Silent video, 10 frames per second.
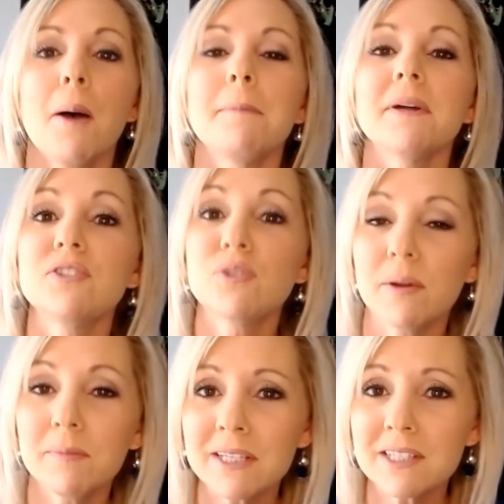But
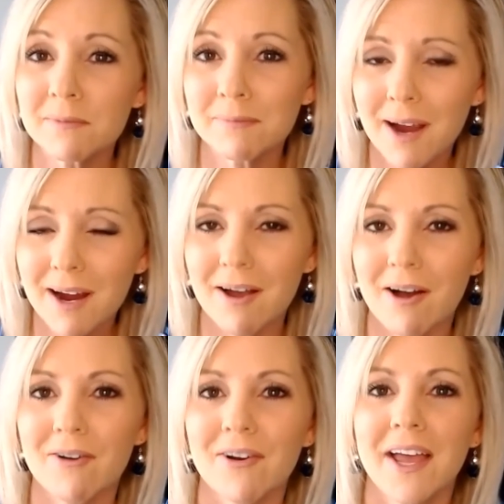join me
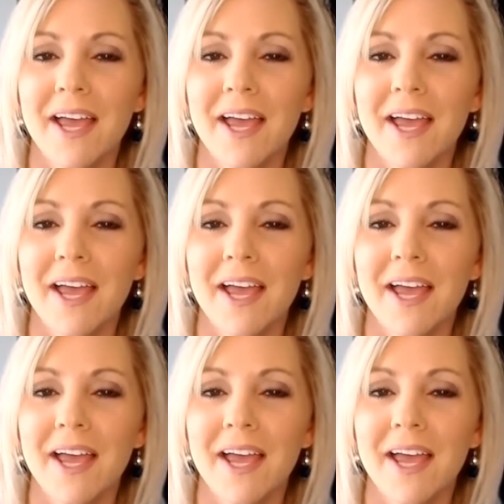tomorrow,